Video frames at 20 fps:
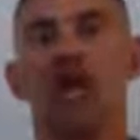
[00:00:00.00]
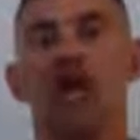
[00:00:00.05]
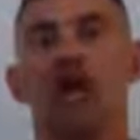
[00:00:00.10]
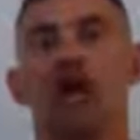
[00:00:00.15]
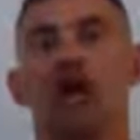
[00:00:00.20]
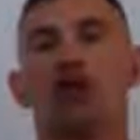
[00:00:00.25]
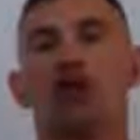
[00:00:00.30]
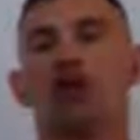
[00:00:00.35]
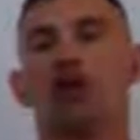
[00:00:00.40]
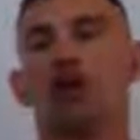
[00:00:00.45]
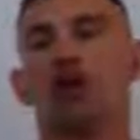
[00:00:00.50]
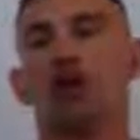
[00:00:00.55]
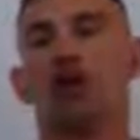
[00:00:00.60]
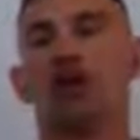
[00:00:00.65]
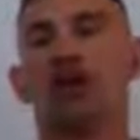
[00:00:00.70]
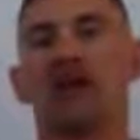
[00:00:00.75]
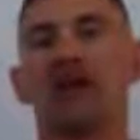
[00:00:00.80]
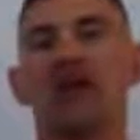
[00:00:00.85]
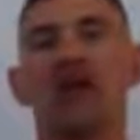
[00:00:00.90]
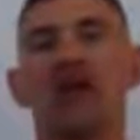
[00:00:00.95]
So
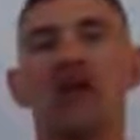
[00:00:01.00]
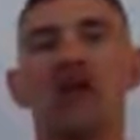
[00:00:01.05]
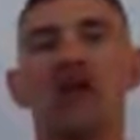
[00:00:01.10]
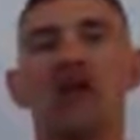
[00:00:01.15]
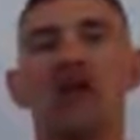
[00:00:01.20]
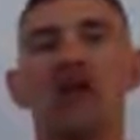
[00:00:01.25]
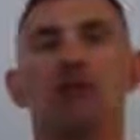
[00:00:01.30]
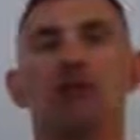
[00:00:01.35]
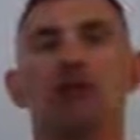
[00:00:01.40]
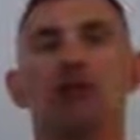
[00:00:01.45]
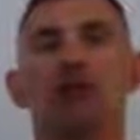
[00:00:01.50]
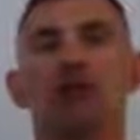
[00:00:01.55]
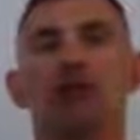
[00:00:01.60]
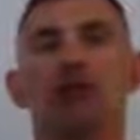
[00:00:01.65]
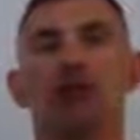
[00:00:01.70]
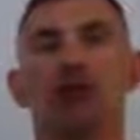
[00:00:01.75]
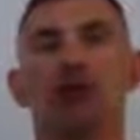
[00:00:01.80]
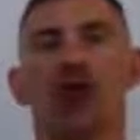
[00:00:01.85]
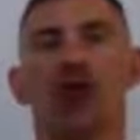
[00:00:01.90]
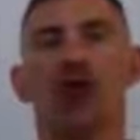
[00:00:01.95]
the key
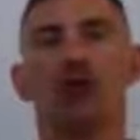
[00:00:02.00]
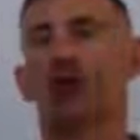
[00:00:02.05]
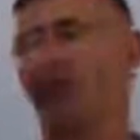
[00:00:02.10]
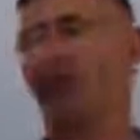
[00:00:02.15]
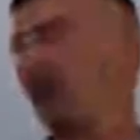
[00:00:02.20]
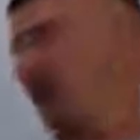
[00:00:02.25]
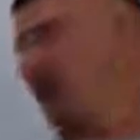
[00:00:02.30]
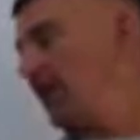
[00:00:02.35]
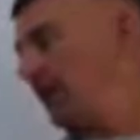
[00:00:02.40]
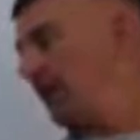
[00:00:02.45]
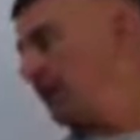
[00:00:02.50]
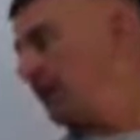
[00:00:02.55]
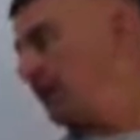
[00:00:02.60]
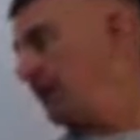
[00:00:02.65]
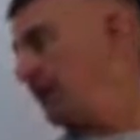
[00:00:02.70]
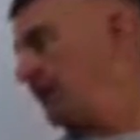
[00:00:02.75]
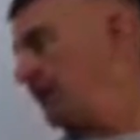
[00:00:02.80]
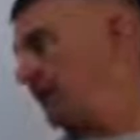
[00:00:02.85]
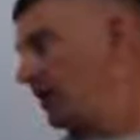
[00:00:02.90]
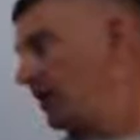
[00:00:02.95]
driver of this,
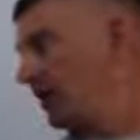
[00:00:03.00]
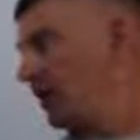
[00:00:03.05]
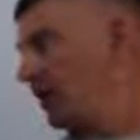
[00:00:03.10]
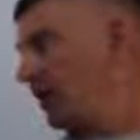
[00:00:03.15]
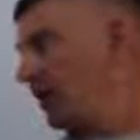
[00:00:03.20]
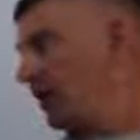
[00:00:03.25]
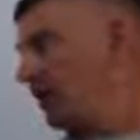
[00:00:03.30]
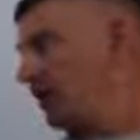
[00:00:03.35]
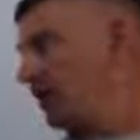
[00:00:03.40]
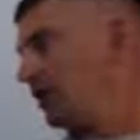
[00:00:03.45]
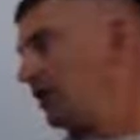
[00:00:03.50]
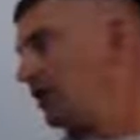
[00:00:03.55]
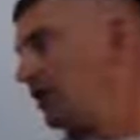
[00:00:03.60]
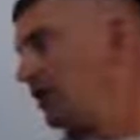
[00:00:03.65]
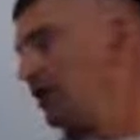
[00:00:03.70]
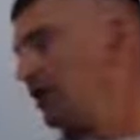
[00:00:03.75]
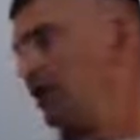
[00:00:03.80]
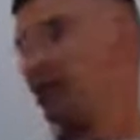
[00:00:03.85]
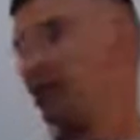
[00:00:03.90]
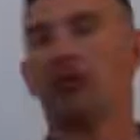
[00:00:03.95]
unit
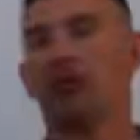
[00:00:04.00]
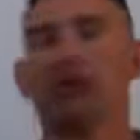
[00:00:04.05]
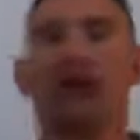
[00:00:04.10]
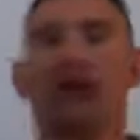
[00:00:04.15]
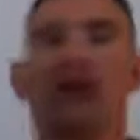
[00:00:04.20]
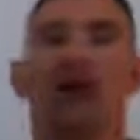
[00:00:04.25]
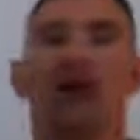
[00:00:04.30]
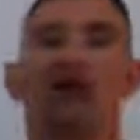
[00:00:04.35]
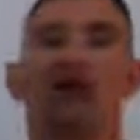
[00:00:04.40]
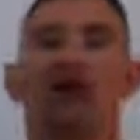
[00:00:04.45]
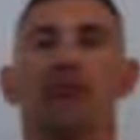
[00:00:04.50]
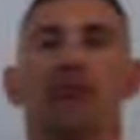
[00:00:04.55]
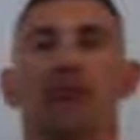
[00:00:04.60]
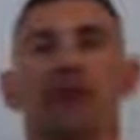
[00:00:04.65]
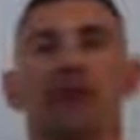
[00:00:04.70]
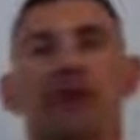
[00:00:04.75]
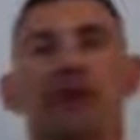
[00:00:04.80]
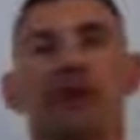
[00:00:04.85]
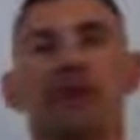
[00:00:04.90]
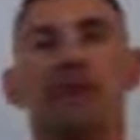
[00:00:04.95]
leader
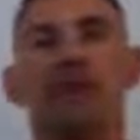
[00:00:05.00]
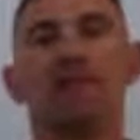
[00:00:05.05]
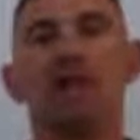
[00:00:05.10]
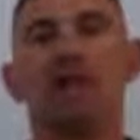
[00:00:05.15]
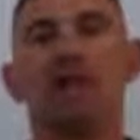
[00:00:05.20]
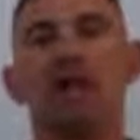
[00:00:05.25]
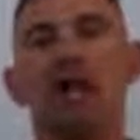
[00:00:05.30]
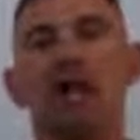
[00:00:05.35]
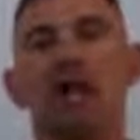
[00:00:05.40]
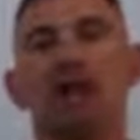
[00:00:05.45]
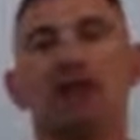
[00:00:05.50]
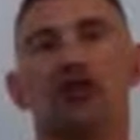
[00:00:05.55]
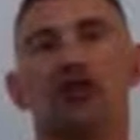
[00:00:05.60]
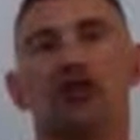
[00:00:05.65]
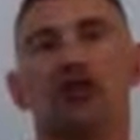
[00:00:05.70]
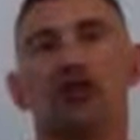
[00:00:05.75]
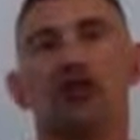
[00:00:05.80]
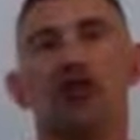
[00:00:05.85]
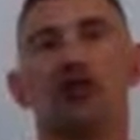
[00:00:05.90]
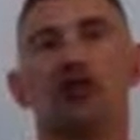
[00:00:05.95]
responsibility. It's your
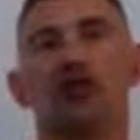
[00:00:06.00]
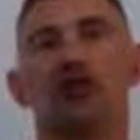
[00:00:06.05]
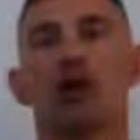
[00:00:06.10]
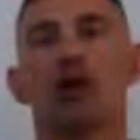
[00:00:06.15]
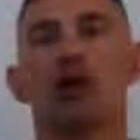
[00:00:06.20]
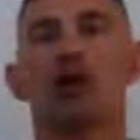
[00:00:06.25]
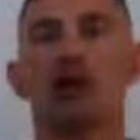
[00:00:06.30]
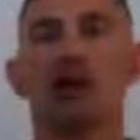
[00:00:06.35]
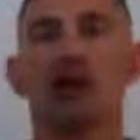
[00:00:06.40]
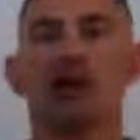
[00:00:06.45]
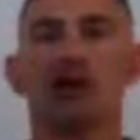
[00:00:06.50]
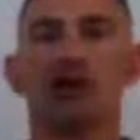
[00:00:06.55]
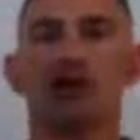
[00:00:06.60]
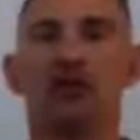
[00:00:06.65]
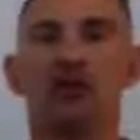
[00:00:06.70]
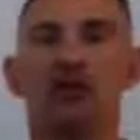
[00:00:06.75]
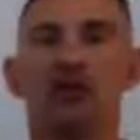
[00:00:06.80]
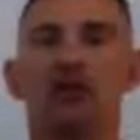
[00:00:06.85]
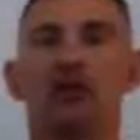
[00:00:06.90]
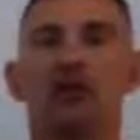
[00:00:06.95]
local commanders,
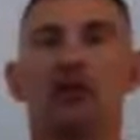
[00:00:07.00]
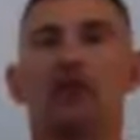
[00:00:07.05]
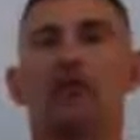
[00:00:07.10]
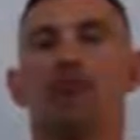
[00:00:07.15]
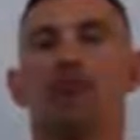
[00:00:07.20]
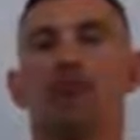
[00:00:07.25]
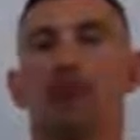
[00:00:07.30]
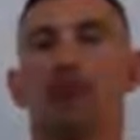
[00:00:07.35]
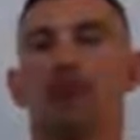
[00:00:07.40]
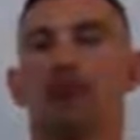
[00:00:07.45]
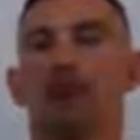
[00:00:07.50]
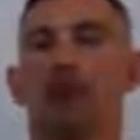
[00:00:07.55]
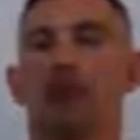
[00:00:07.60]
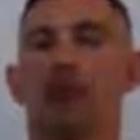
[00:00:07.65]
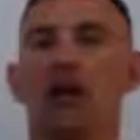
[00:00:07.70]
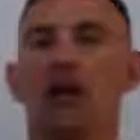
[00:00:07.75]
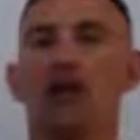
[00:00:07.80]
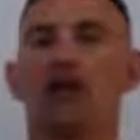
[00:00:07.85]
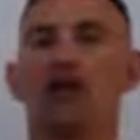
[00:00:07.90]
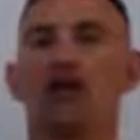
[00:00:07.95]
both your
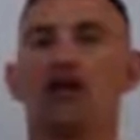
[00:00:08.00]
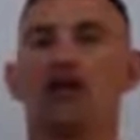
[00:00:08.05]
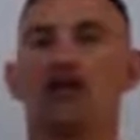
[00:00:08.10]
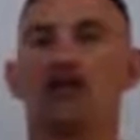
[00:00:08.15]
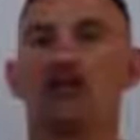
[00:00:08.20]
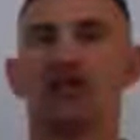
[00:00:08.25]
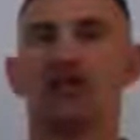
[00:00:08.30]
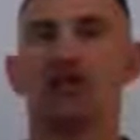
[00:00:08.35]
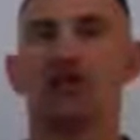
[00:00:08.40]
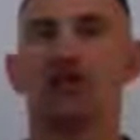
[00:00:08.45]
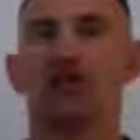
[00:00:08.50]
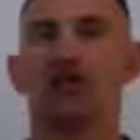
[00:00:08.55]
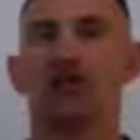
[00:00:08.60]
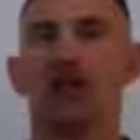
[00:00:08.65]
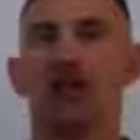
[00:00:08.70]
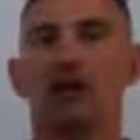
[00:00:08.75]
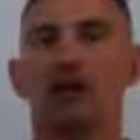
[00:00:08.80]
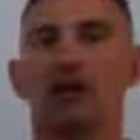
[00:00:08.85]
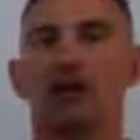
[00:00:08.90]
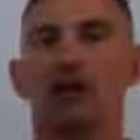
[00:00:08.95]
raider and your senior
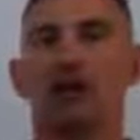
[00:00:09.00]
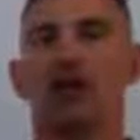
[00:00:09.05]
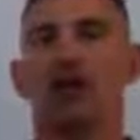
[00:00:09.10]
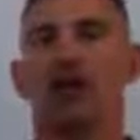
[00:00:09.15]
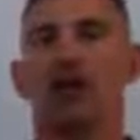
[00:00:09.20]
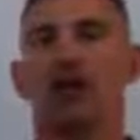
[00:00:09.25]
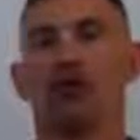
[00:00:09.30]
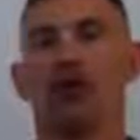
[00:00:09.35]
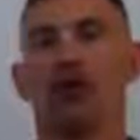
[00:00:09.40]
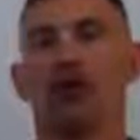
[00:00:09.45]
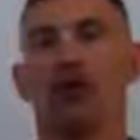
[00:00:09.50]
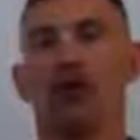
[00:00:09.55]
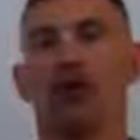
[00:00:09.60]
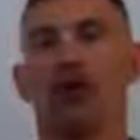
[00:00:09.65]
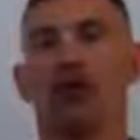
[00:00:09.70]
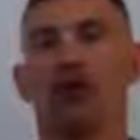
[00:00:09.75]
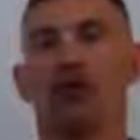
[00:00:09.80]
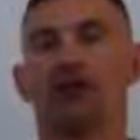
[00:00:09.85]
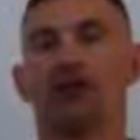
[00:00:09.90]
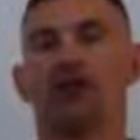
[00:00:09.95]
raider, that are
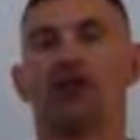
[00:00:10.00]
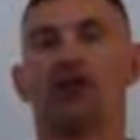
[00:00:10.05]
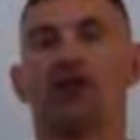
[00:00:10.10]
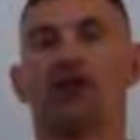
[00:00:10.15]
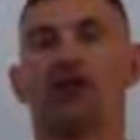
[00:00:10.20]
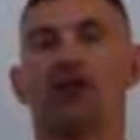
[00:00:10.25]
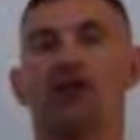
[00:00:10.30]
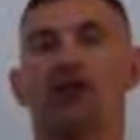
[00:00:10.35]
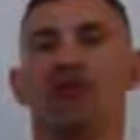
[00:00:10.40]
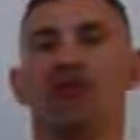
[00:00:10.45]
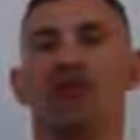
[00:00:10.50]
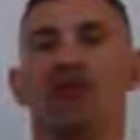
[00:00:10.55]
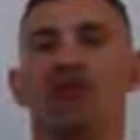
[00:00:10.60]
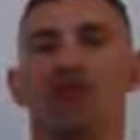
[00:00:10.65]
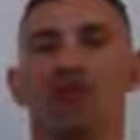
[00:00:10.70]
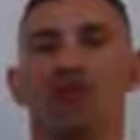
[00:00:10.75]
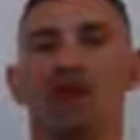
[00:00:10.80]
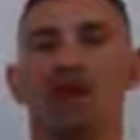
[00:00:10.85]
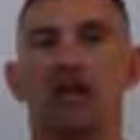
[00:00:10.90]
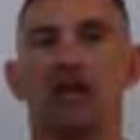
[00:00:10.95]
responsible for
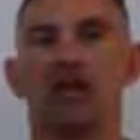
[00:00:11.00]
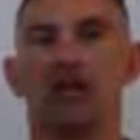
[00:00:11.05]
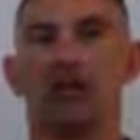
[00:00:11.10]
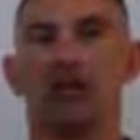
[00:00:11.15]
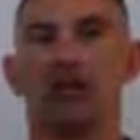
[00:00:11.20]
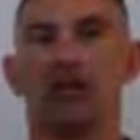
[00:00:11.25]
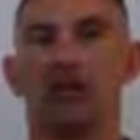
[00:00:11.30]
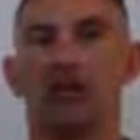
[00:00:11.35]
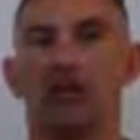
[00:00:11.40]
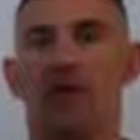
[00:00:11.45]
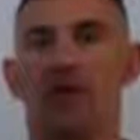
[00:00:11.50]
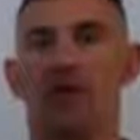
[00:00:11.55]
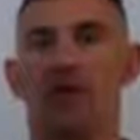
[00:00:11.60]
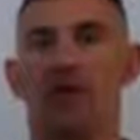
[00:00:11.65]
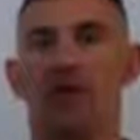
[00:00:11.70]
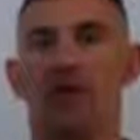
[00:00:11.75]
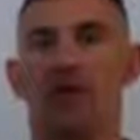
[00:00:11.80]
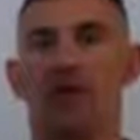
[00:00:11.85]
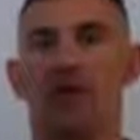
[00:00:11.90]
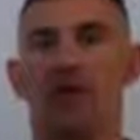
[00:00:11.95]
developing you within
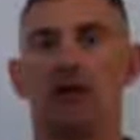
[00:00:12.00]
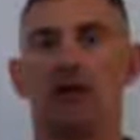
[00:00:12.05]
the